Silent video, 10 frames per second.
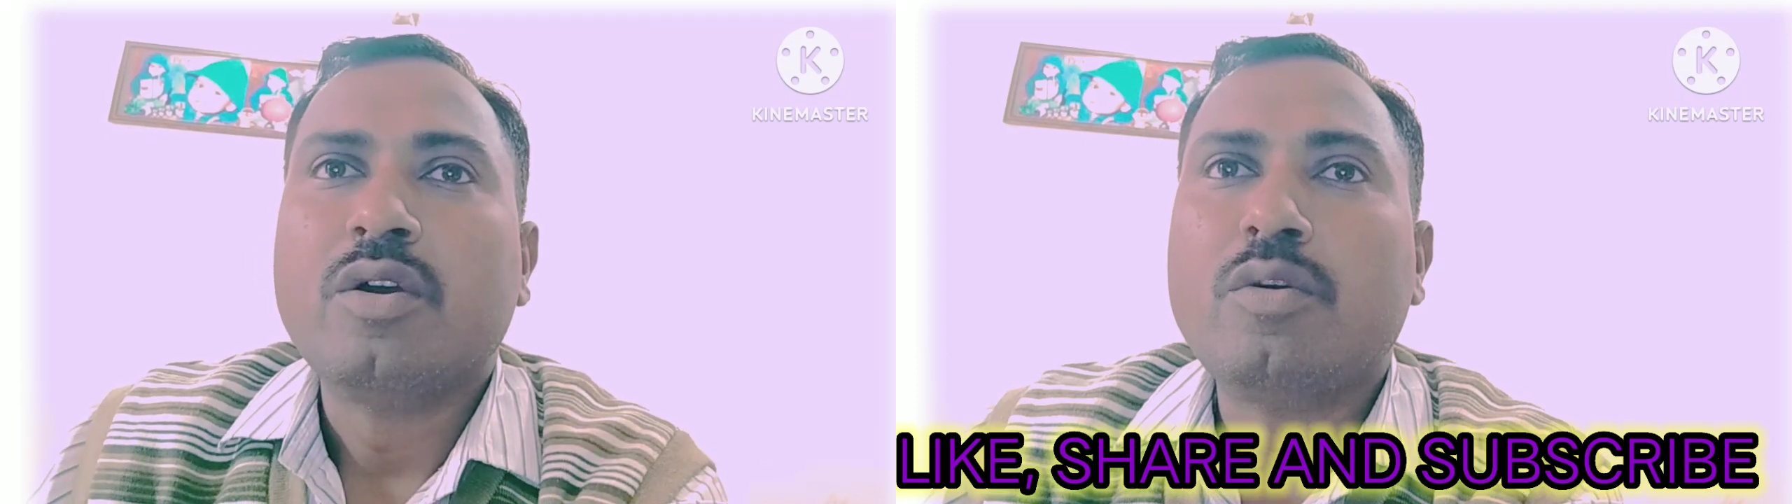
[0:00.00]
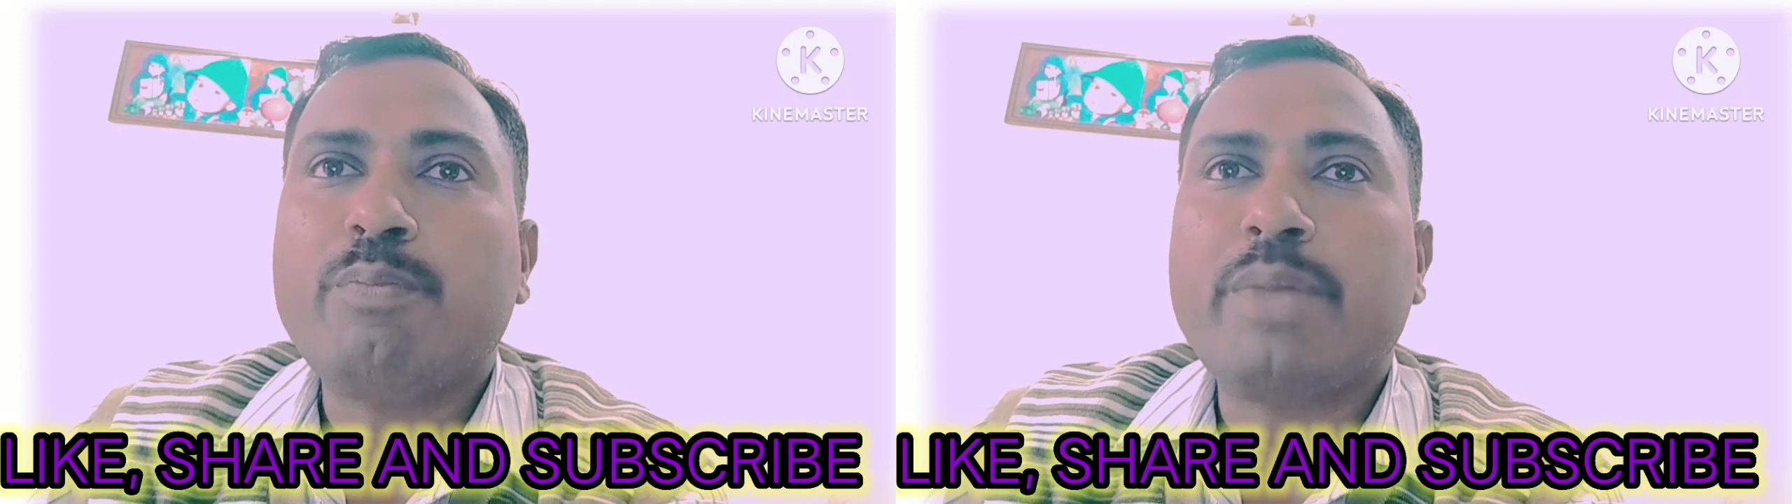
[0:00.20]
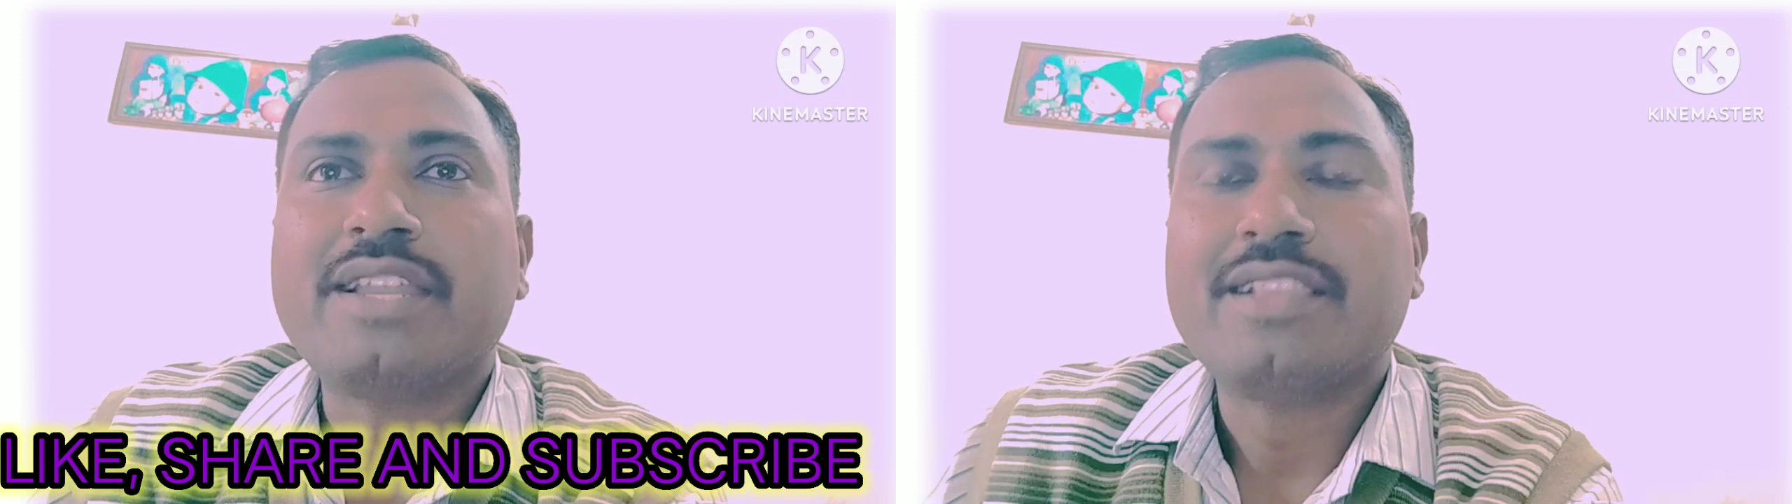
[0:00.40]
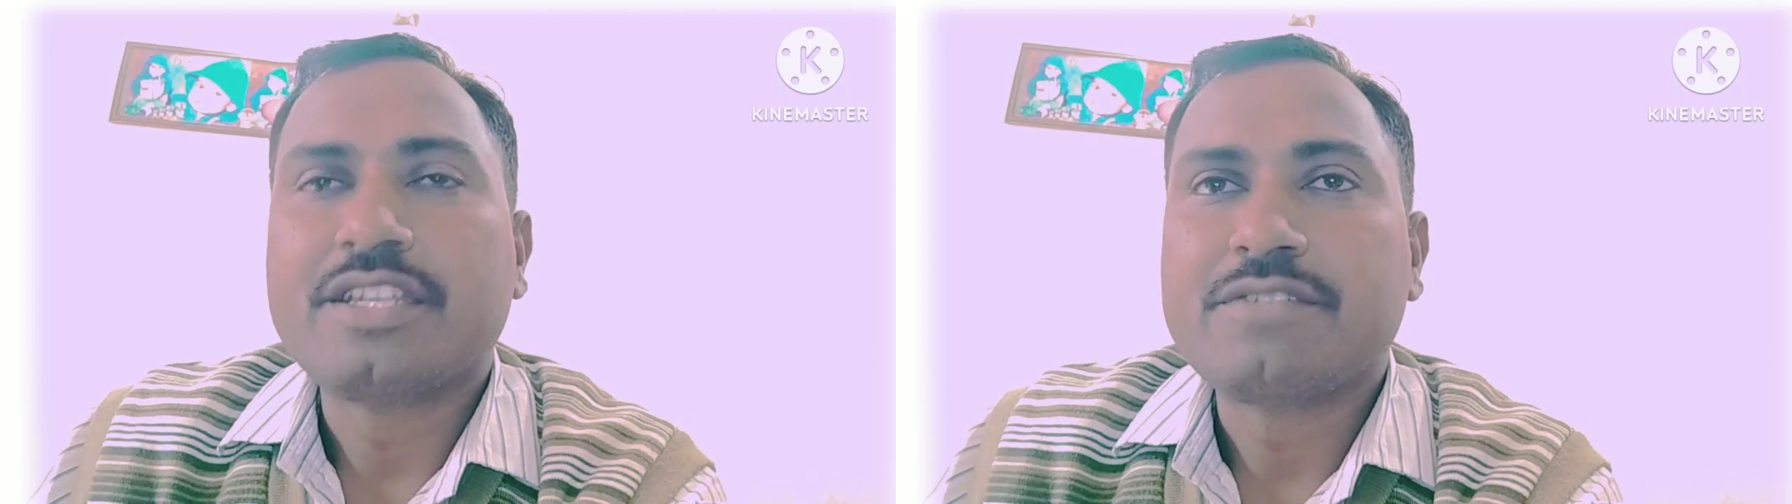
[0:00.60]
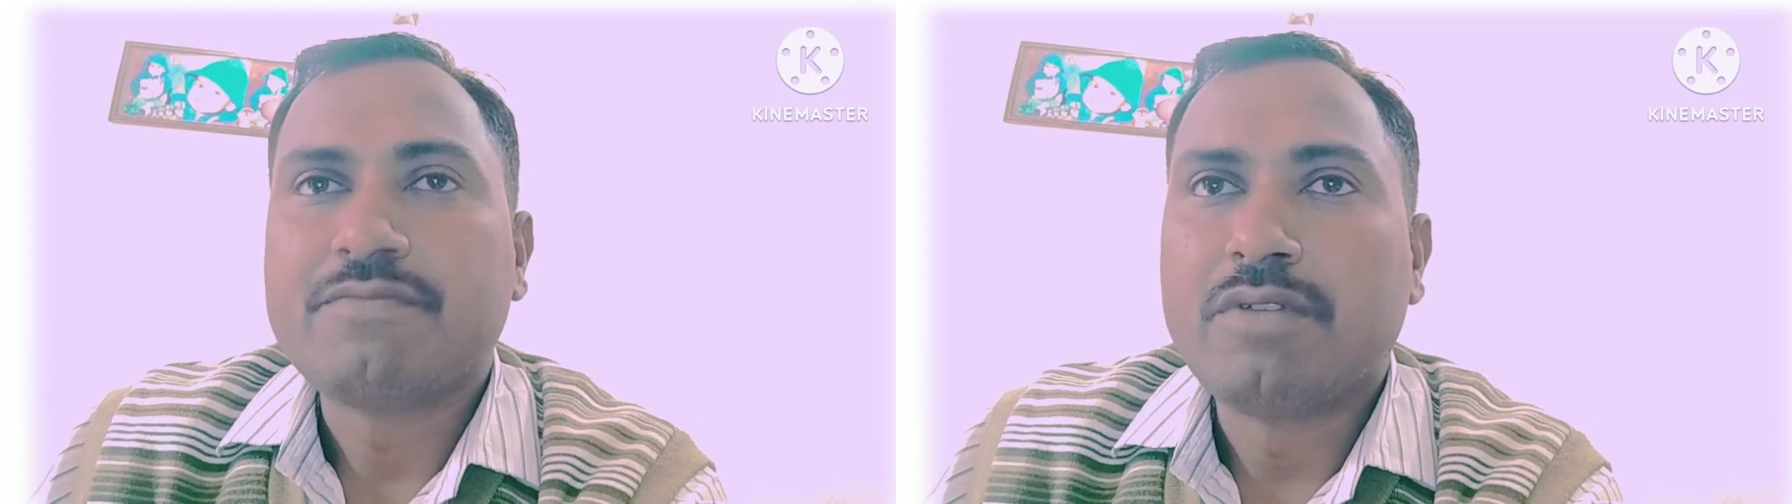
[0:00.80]
of
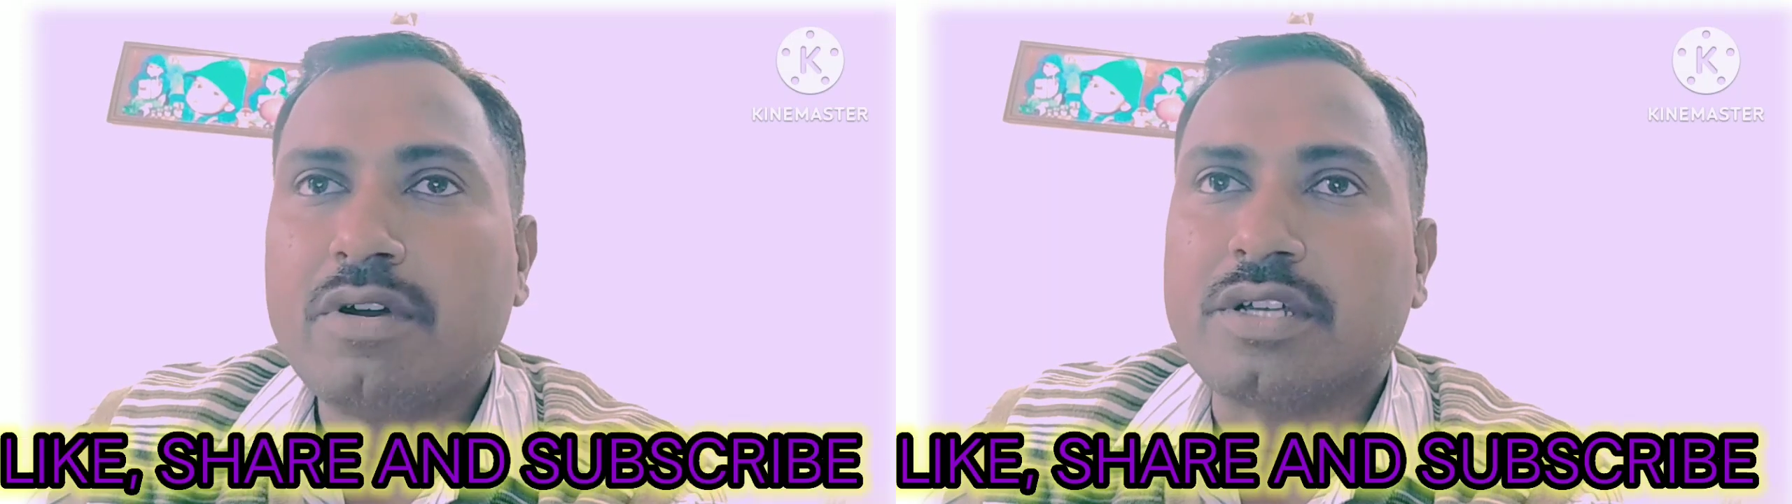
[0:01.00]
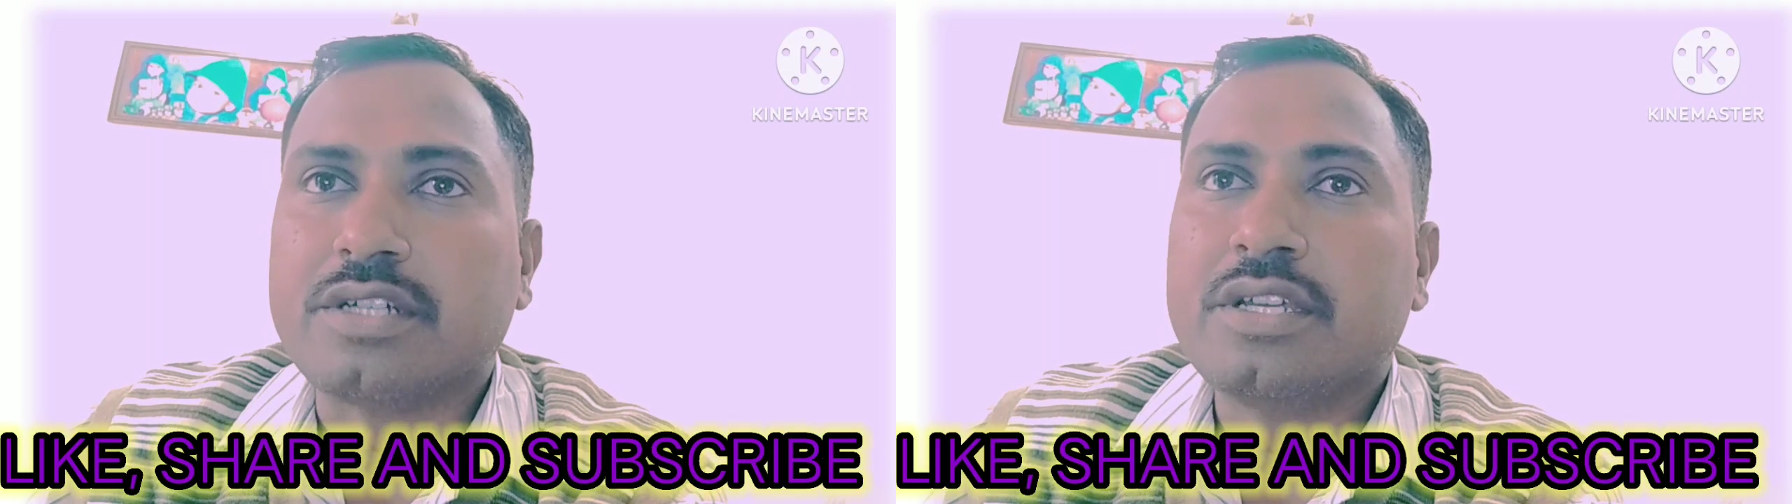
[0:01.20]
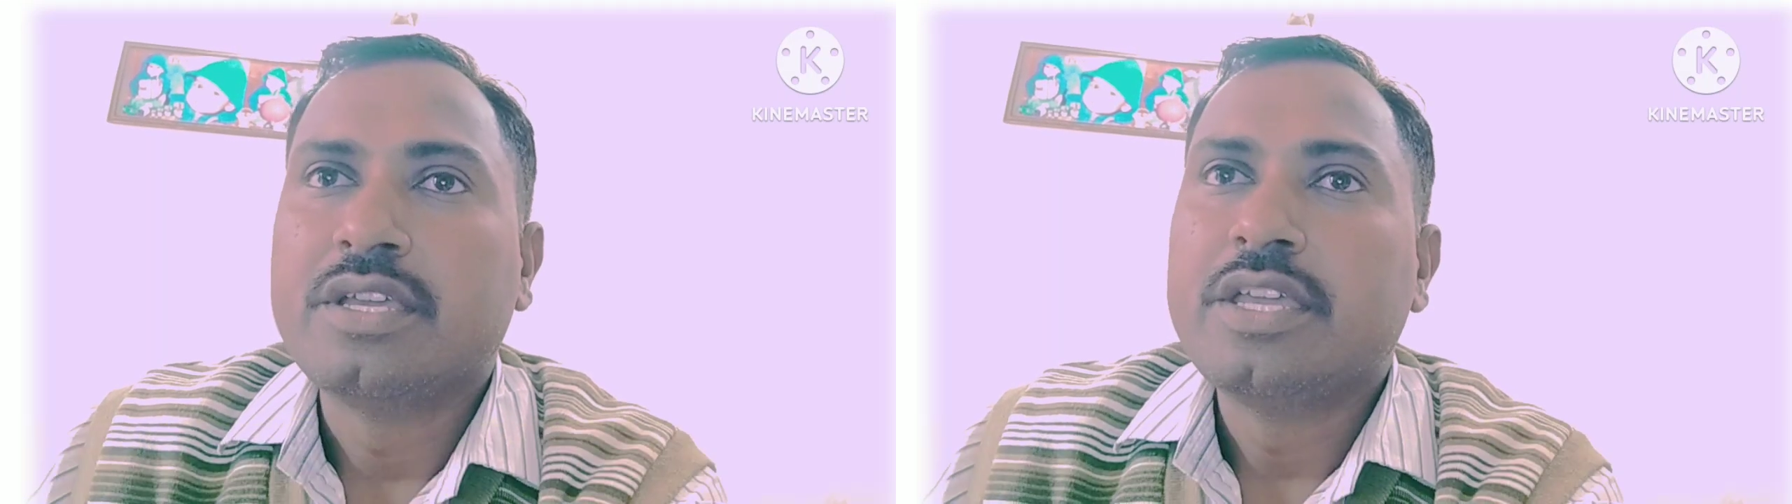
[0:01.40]
peddler's fault.